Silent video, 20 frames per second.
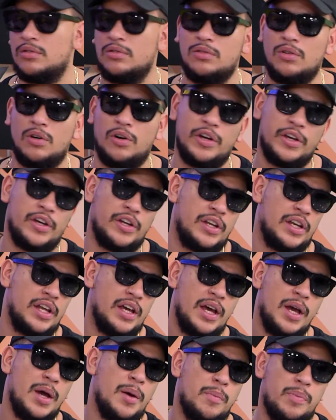school or in
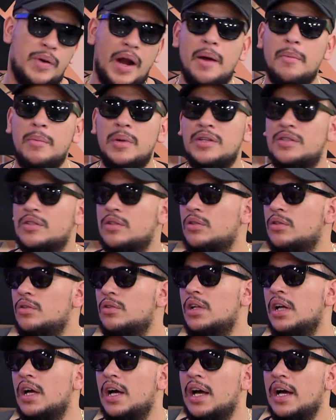primary
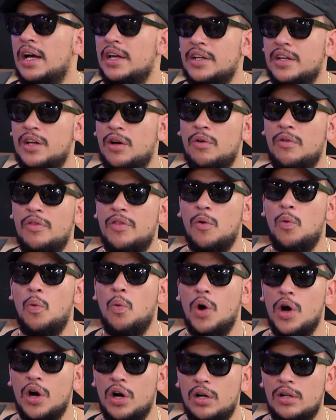school, you it's know,
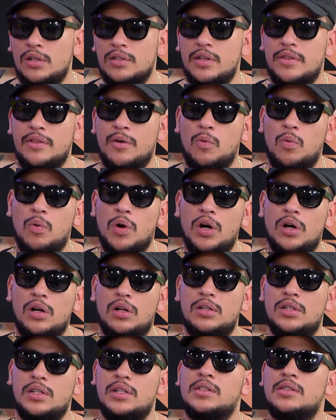important. the world, the
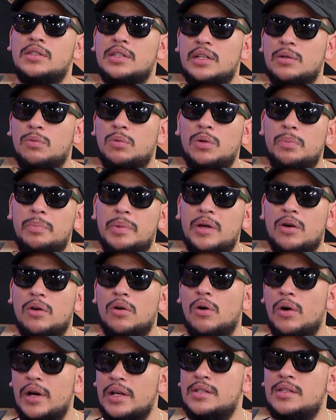world is, it will be
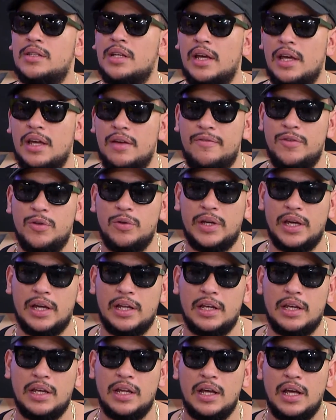your oyster if you
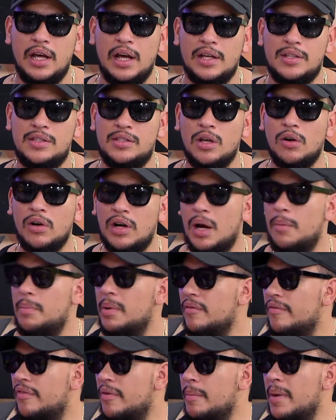can soak so, up
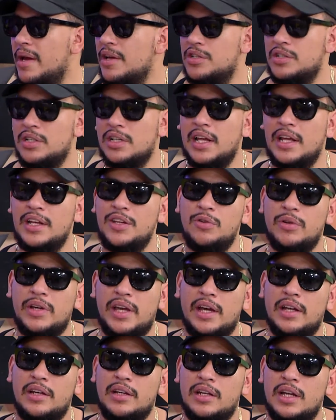information yeah. and you
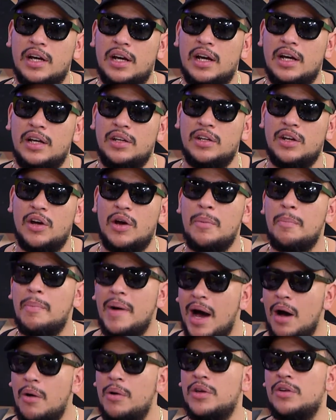can, uh, you know,
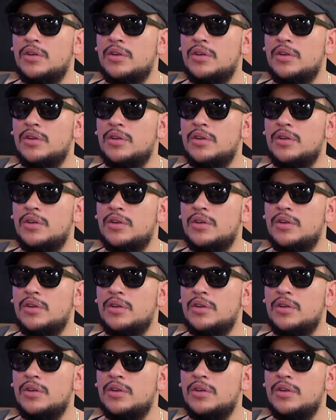empower